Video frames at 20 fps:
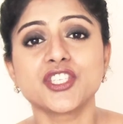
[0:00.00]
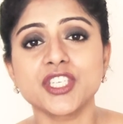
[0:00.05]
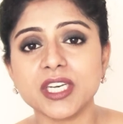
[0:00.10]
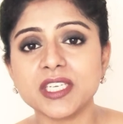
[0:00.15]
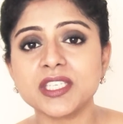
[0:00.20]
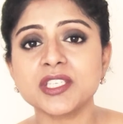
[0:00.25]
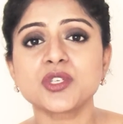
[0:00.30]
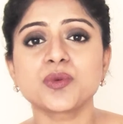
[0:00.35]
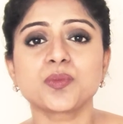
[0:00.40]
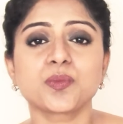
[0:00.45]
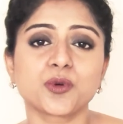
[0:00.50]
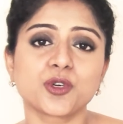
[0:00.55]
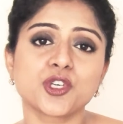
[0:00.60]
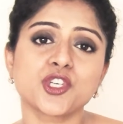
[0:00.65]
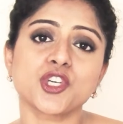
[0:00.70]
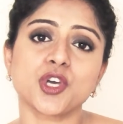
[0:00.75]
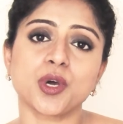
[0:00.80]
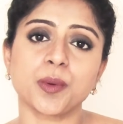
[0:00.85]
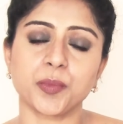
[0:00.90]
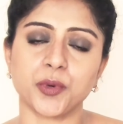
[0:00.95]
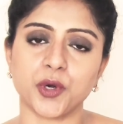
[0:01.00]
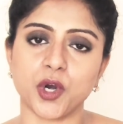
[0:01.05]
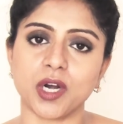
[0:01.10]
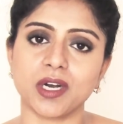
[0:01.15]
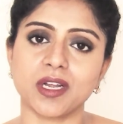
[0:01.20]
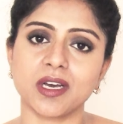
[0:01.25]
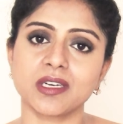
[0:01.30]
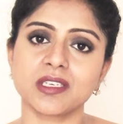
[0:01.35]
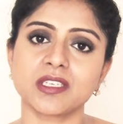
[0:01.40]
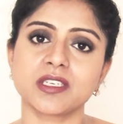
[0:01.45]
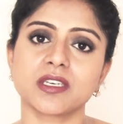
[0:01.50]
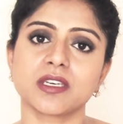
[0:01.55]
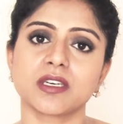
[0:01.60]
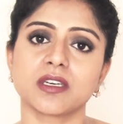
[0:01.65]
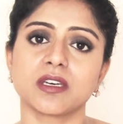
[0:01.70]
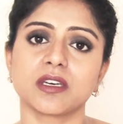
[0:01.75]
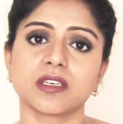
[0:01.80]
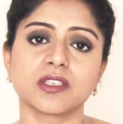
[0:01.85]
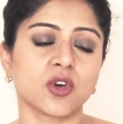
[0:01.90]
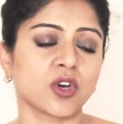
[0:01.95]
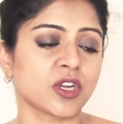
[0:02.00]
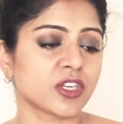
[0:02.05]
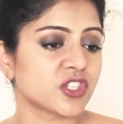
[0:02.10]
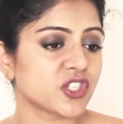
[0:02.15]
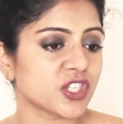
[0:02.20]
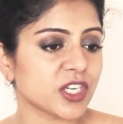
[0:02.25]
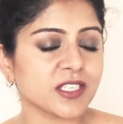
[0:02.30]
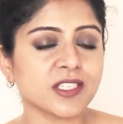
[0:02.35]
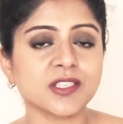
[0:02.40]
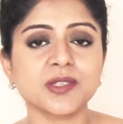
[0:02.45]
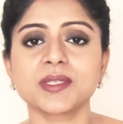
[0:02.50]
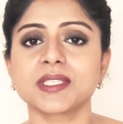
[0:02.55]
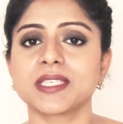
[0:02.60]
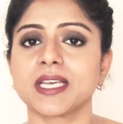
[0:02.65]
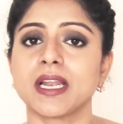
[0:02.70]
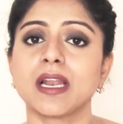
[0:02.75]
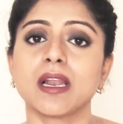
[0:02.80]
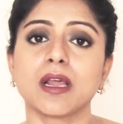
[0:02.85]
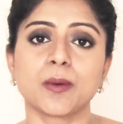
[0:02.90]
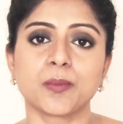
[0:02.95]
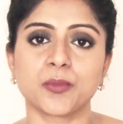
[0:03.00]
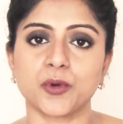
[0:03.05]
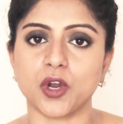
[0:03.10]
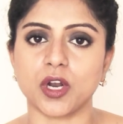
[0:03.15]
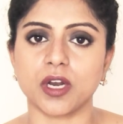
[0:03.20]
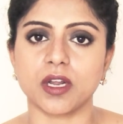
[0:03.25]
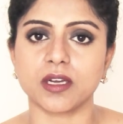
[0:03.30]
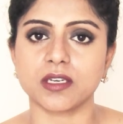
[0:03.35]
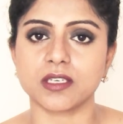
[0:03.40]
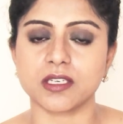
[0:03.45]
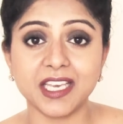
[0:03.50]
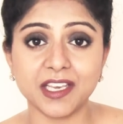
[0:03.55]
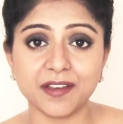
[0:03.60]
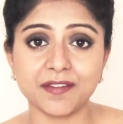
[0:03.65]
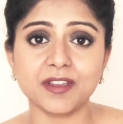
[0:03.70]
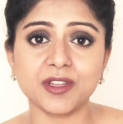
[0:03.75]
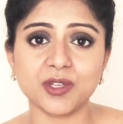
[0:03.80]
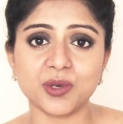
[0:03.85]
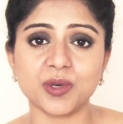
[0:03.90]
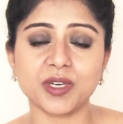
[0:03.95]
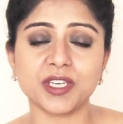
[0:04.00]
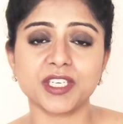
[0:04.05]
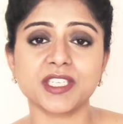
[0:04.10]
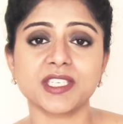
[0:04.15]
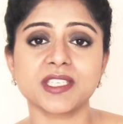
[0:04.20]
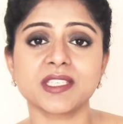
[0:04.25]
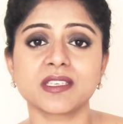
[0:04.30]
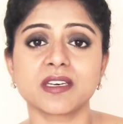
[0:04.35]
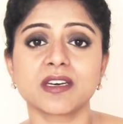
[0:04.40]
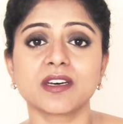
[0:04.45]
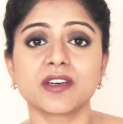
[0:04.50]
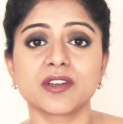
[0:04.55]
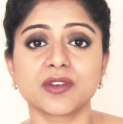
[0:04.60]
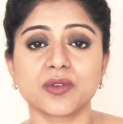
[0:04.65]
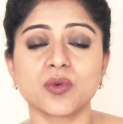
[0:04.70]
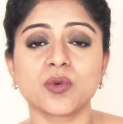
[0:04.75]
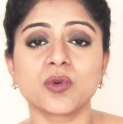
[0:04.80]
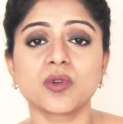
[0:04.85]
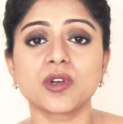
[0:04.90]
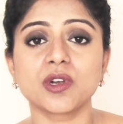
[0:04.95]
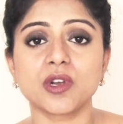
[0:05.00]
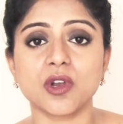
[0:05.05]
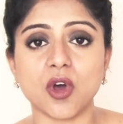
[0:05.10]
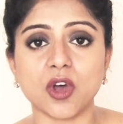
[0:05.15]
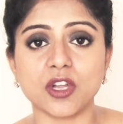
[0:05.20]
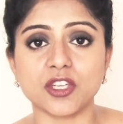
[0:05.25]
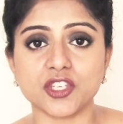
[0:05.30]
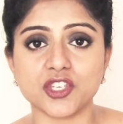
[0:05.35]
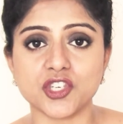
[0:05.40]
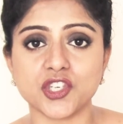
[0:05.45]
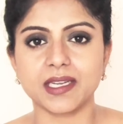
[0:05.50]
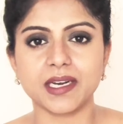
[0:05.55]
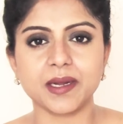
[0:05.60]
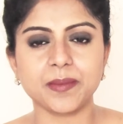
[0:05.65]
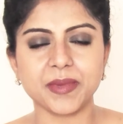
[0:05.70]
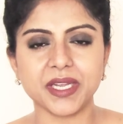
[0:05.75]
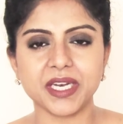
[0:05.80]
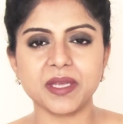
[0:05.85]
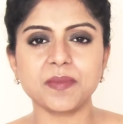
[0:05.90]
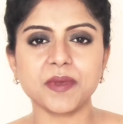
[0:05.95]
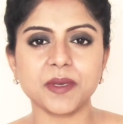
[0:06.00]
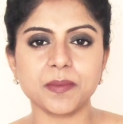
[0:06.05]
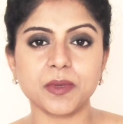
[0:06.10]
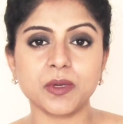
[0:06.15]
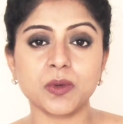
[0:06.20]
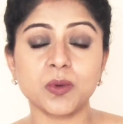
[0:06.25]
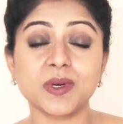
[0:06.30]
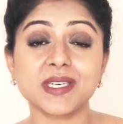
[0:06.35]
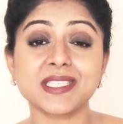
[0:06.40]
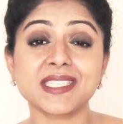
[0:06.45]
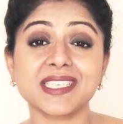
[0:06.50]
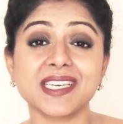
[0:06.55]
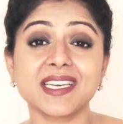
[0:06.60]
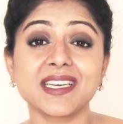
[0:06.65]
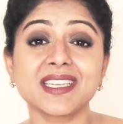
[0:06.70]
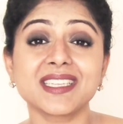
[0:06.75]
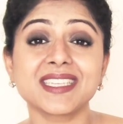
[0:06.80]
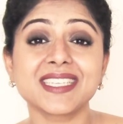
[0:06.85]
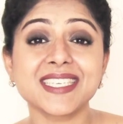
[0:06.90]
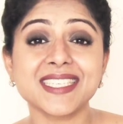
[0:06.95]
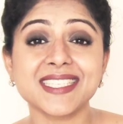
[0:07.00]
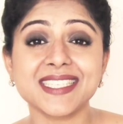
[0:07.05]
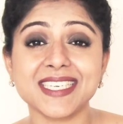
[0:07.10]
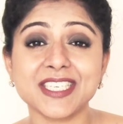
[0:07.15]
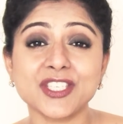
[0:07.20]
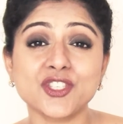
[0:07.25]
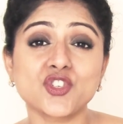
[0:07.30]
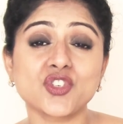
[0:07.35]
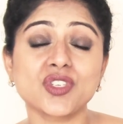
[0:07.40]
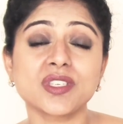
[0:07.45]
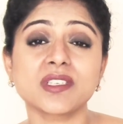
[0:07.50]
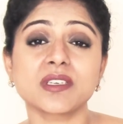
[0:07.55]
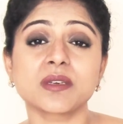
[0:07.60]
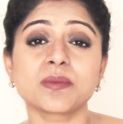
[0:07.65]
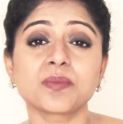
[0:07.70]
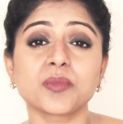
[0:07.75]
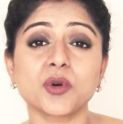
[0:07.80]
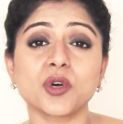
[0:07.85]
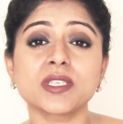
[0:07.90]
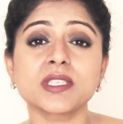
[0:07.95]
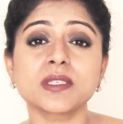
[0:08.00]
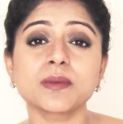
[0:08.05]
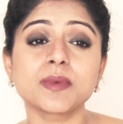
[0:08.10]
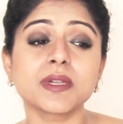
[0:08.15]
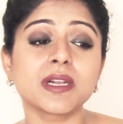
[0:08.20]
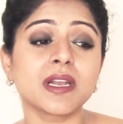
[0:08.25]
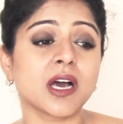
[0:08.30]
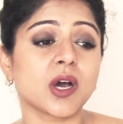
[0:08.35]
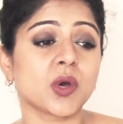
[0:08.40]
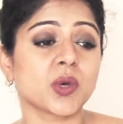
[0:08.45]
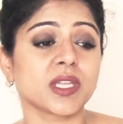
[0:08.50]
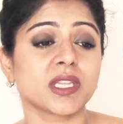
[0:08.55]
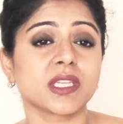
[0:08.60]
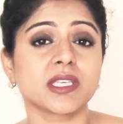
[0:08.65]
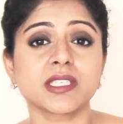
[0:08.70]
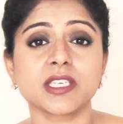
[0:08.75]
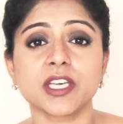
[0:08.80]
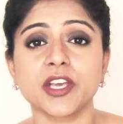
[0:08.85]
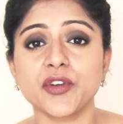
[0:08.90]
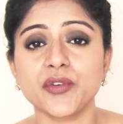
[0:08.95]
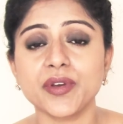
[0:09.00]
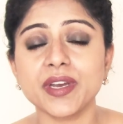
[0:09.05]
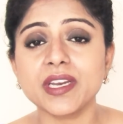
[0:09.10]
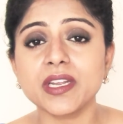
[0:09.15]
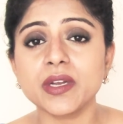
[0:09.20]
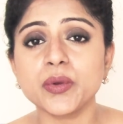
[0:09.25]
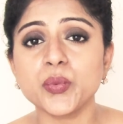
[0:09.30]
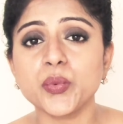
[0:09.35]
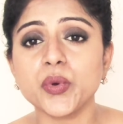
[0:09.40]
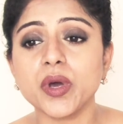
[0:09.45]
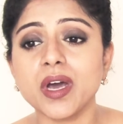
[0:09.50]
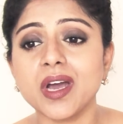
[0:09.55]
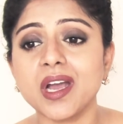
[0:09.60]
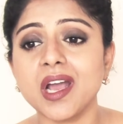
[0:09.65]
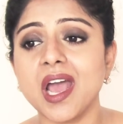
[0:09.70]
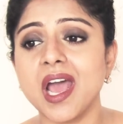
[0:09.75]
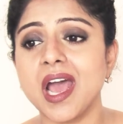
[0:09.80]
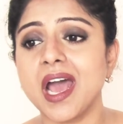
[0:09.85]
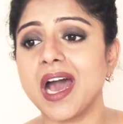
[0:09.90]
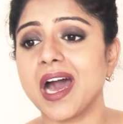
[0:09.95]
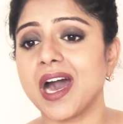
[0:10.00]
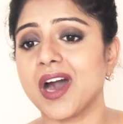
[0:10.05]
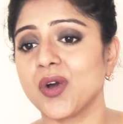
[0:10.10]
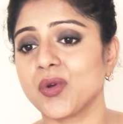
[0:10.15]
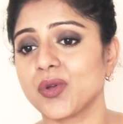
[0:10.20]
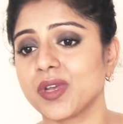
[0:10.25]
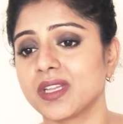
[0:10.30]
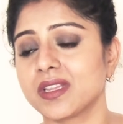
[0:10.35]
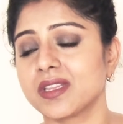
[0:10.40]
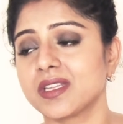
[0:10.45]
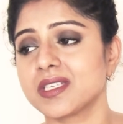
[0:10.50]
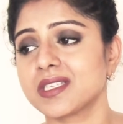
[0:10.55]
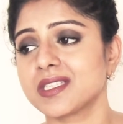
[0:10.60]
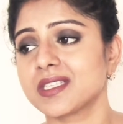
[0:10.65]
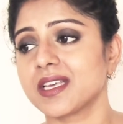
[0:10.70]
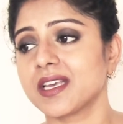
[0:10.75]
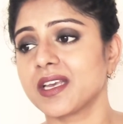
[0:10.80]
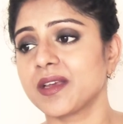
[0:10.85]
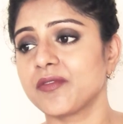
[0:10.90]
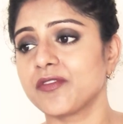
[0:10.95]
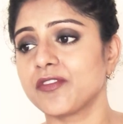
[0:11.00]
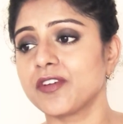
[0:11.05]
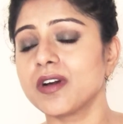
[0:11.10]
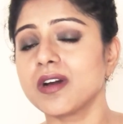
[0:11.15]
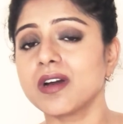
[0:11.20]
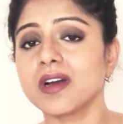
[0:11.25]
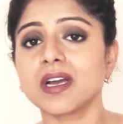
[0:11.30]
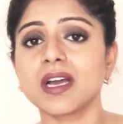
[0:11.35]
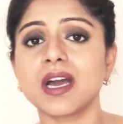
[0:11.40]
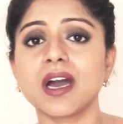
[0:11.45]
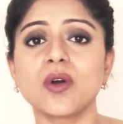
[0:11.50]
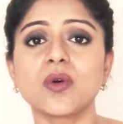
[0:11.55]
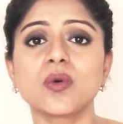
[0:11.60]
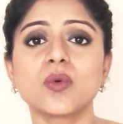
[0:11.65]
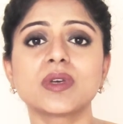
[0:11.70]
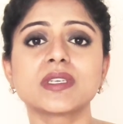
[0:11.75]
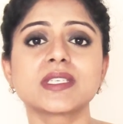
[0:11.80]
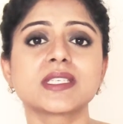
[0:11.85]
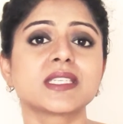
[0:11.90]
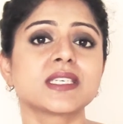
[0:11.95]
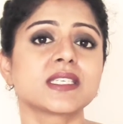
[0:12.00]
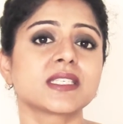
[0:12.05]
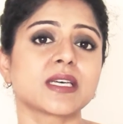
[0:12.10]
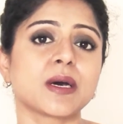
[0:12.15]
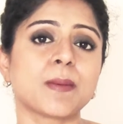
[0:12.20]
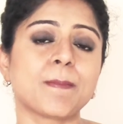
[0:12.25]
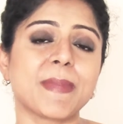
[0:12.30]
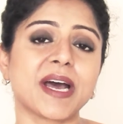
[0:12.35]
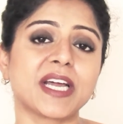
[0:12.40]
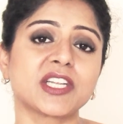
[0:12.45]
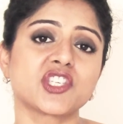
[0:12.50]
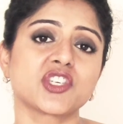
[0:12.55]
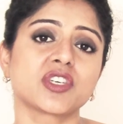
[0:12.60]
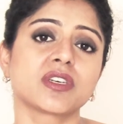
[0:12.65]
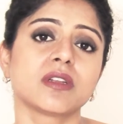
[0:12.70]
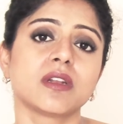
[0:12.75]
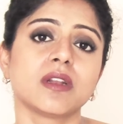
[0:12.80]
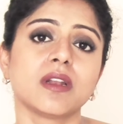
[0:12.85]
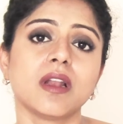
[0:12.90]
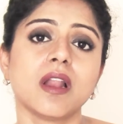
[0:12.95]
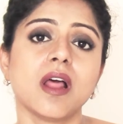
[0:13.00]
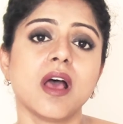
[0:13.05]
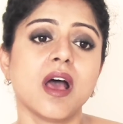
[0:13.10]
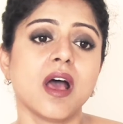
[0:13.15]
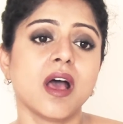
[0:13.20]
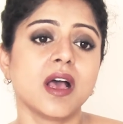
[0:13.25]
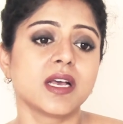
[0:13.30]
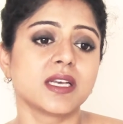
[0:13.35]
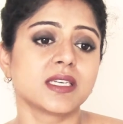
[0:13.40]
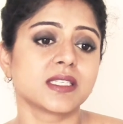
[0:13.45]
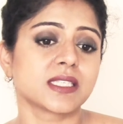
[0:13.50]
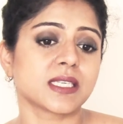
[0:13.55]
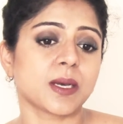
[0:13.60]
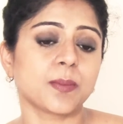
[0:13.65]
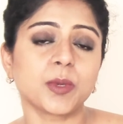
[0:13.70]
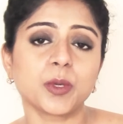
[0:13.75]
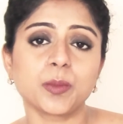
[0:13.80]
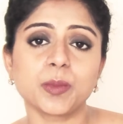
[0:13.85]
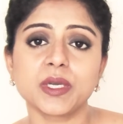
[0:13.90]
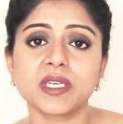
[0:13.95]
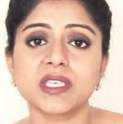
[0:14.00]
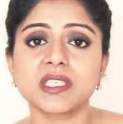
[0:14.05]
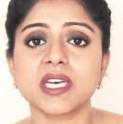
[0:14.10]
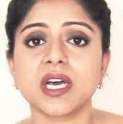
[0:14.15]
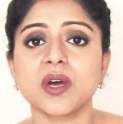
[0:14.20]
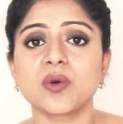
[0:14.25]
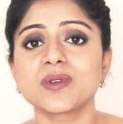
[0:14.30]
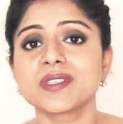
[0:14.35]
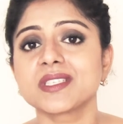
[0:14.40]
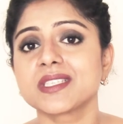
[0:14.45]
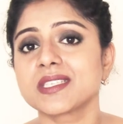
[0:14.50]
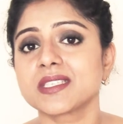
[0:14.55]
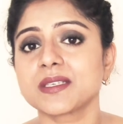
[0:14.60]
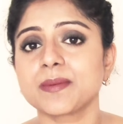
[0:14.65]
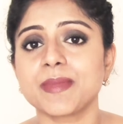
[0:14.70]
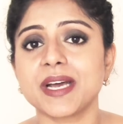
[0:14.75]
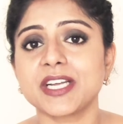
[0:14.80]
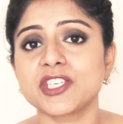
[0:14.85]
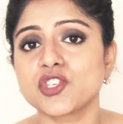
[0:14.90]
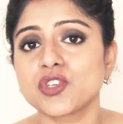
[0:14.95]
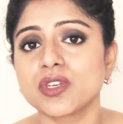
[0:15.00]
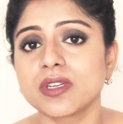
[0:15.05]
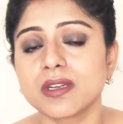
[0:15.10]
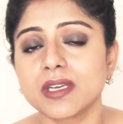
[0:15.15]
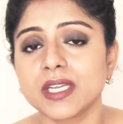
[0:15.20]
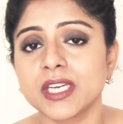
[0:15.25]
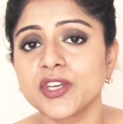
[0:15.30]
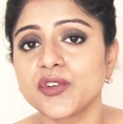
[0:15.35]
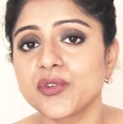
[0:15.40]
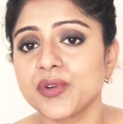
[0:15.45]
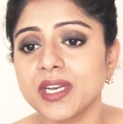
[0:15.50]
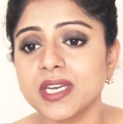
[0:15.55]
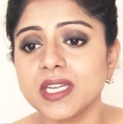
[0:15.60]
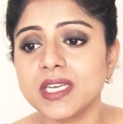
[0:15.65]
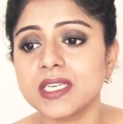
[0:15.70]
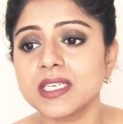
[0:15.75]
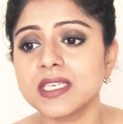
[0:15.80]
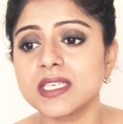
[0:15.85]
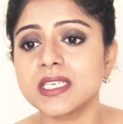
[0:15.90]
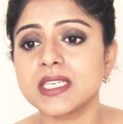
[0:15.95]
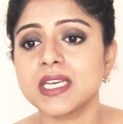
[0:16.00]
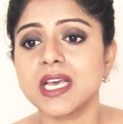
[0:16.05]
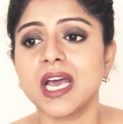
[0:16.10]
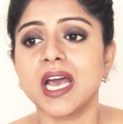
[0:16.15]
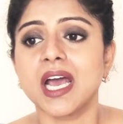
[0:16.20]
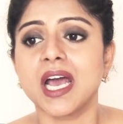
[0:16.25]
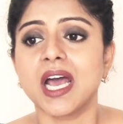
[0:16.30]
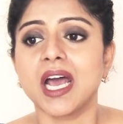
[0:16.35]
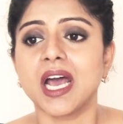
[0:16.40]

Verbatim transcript: just to push a product or just to sell a product, even though it is her own launch. There are many people who are saying this is just impossible. How can this ingredient work? How can this thing work? How is this a magical supplement? How is this a magical ingredient?